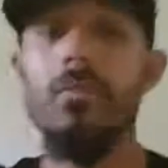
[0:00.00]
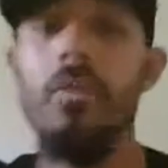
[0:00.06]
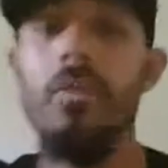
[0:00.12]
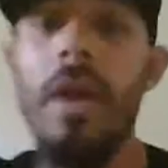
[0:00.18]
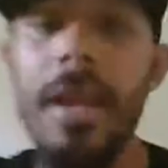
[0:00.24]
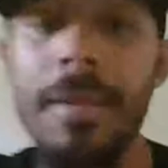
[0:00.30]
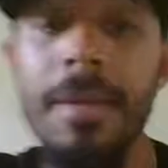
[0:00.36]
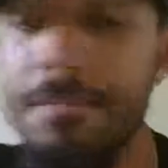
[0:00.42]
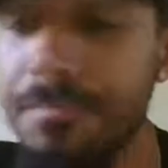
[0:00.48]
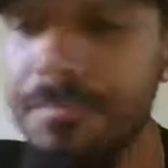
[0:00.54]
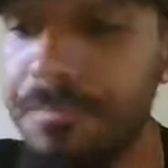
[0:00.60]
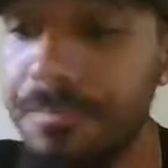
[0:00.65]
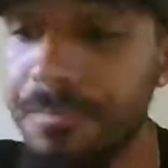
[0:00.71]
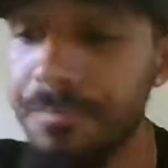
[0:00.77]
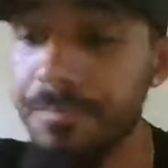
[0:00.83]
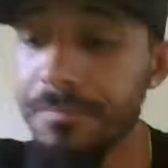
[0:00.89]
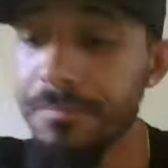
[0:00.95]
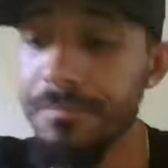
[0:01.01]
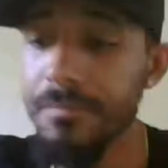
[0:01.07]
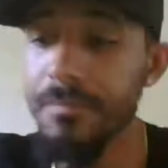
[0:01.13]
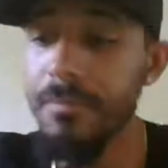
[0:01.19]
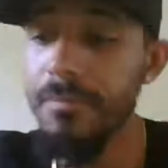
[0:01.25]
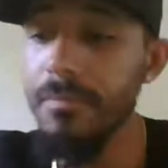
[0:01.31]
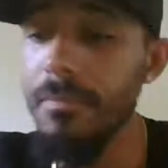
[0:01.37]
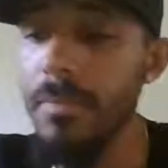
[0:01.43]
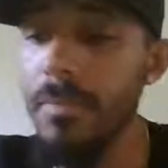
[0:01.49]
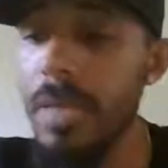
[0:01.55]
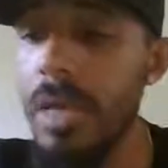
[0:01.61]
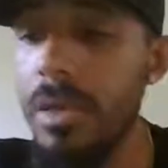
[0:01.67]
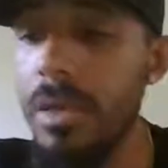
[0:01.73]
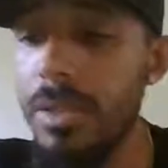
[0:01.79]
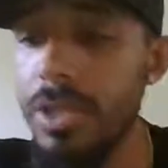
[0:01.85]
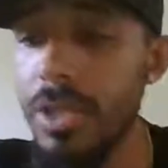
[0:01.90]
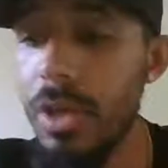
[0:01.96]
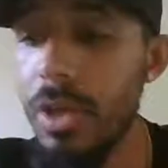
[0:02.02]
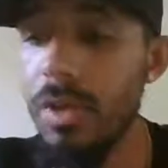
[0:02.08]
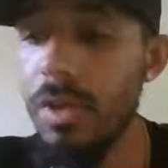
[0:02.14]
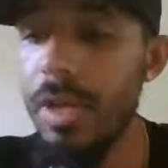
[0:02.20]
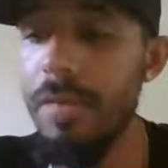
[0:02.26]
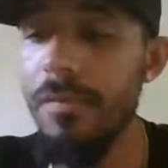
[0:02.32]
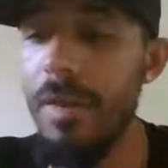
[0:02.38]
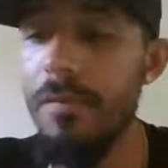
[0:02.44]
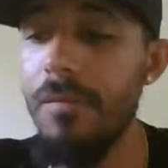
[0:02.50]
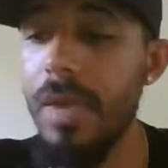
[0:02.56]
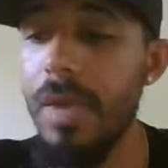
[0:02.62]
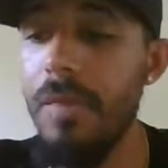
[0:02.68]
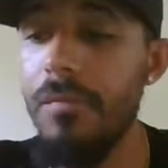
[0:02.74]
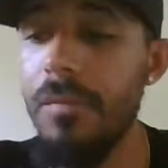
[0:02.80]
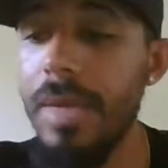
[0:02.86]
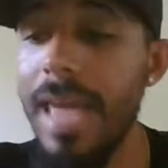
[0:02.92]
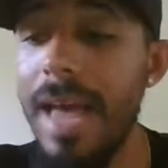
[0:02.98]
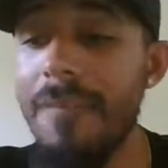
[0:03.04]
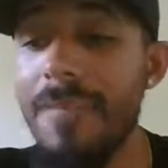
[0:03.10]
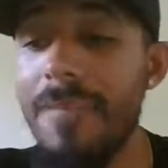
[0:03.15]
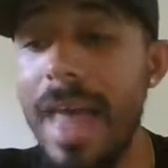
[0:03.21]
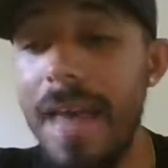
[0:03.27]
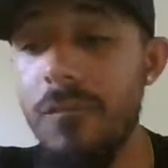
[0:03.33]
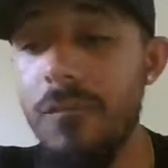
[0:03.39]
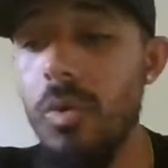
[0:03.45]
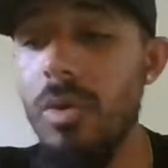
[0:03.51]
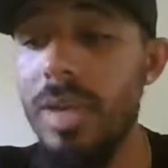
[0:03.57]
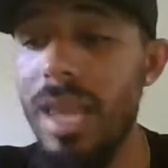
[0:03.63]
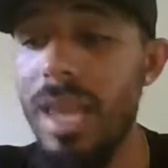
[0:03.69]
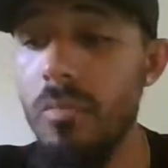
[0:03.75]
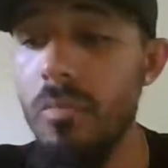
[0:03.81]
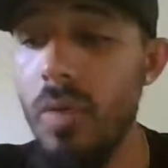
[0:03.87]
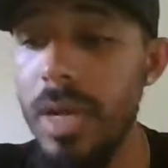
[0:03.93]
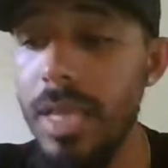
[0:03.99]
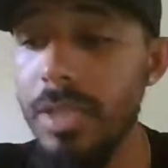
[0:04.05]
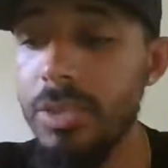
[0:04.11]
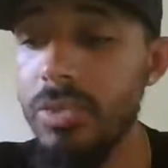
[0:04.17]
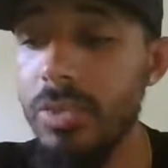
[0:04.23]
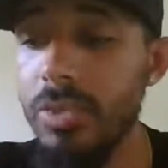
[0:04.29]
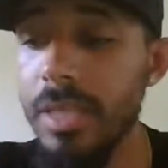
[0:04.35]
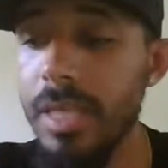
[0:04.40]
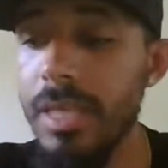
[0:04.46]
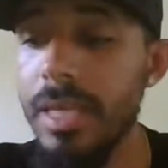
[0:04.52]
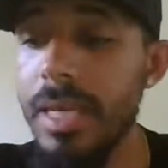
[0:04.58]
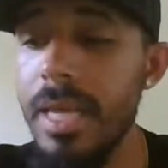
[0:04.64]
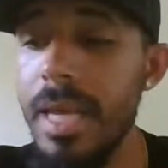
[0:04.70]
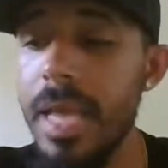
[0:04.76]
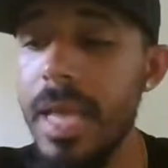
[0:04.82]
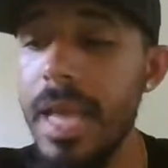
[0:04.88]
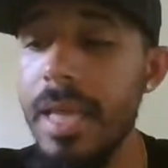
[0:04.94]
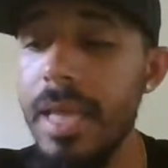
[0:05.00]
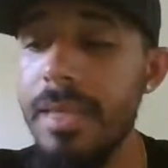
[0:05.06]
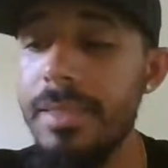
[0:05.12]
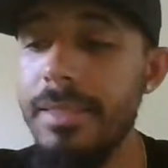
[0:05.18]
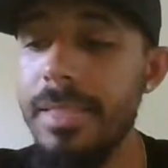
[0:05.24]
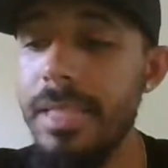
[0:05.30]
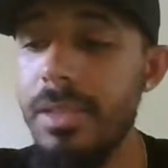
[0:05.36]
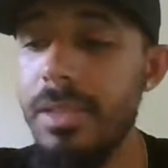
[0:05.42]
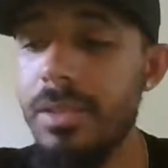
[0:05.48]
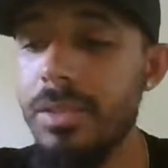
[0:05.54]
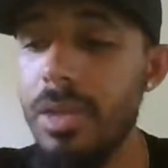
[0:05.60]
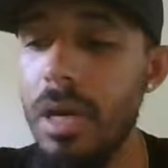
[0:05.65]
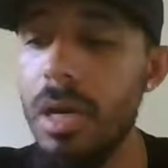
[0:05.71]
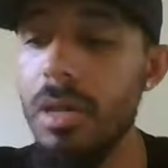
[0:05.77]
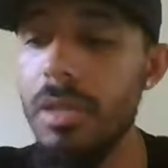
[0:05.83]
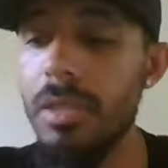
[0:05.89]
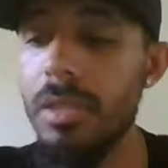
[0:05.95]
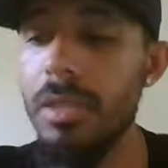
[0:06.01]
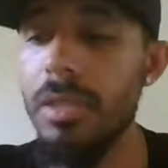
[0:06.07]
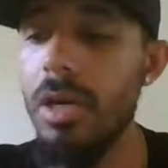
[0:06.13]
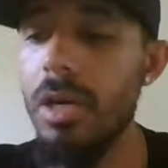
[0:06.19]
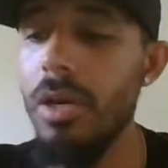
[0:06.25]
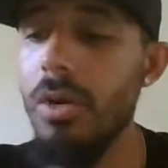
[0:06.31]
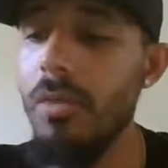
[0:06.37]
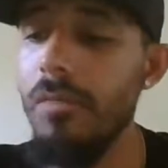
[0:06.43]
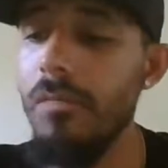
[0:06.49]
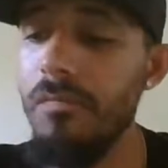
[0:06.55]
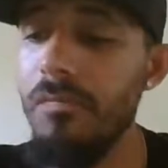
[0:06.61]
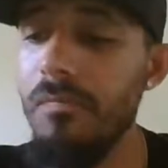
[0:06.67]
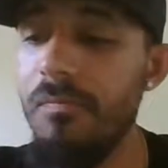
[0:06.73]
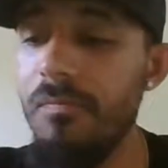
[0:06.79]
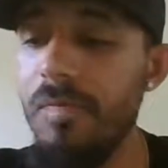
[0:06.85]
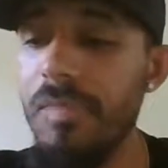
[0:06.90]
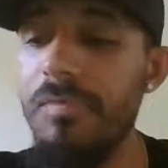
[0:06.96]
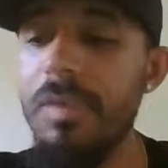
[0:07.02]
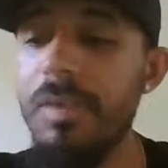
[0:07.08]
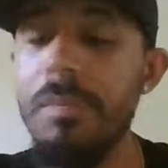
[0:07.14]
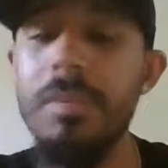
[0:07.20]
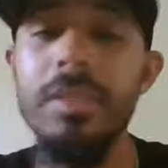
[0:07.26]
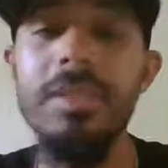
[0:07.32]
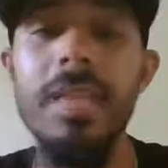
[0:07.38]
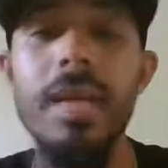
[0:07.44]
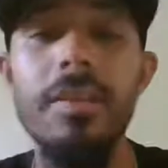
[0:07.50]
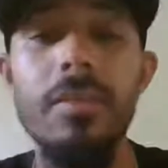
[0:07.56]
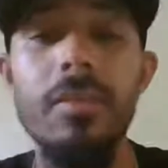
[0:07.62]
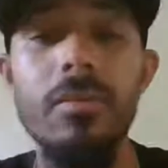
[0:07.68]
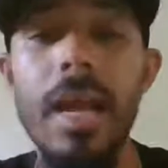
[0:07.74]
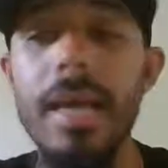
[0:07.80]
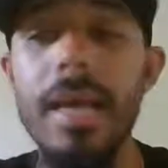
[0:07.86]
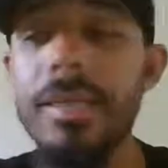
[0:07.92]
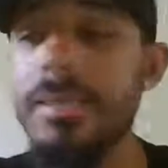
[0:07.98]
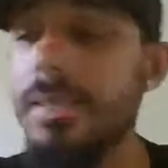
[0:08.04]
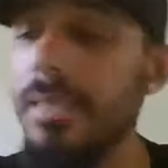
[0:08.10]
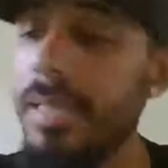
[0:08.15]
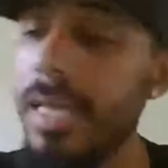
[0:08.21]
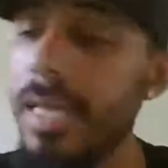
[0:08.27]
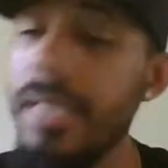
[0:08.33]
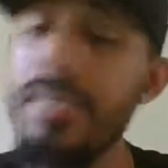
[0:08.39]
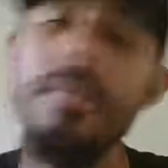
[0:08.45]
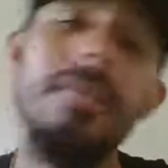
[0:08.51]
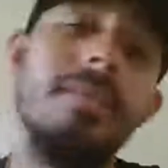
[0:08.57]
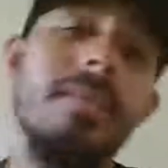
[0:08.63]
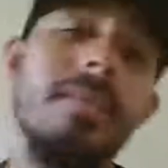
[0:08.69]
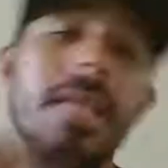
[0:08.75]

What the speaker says: right? So if we have that 4-game winning streak and teeter-totter and go 50% the rest, that gets us to